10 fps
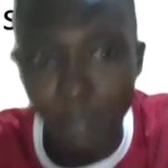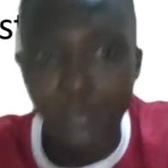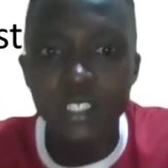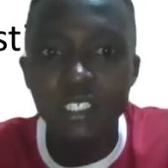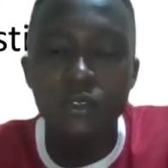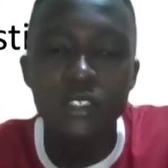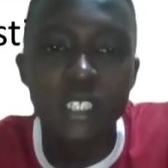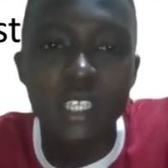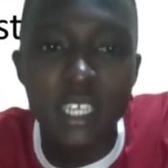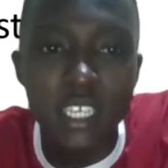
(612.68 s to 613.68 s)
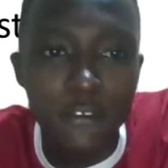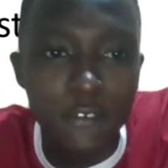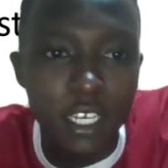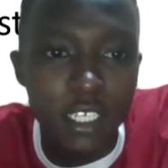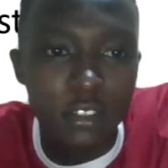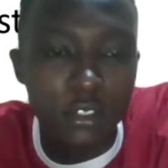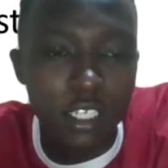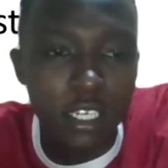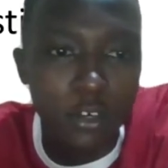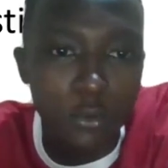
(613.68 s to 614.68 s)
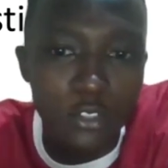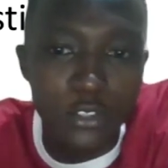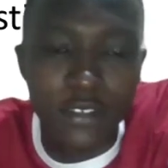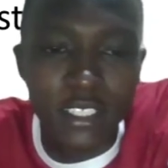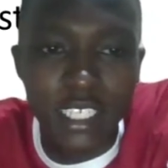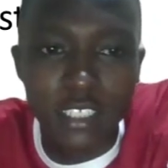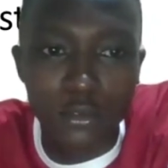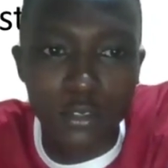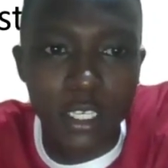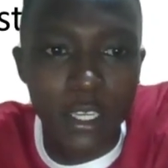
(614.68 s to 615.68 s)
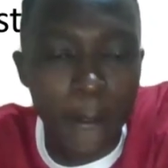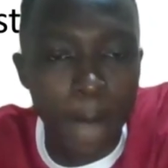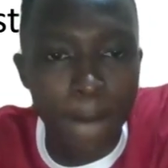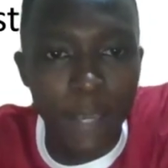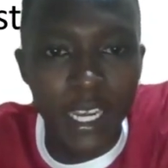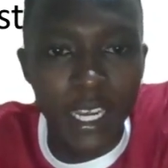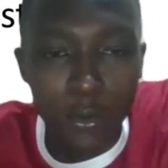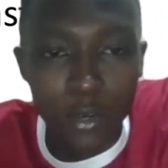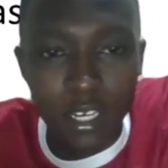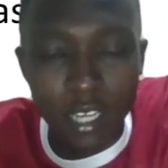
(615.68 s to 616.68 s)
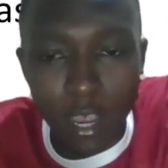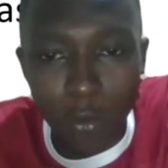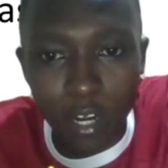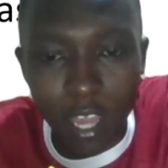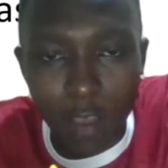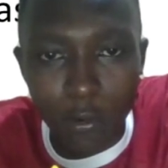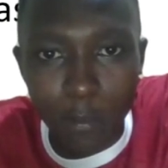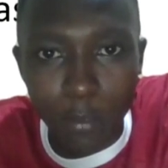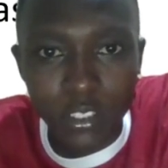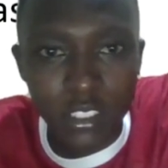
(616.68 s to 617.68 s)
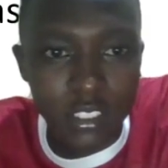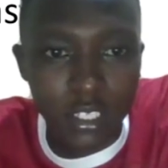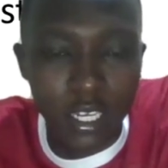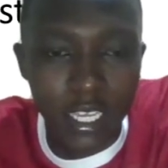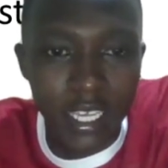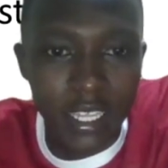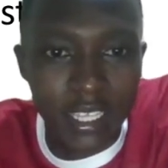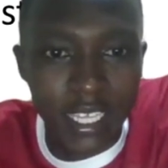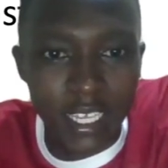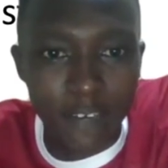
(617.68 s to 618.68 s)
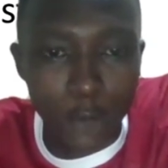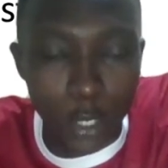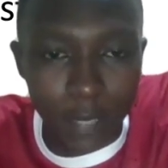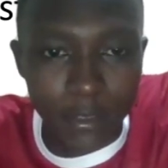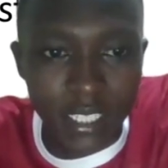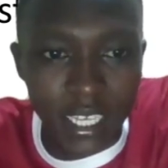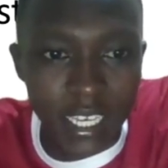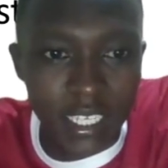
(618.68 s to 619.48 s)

point out the key figures on what we have discussed today, and I will post it in the forums that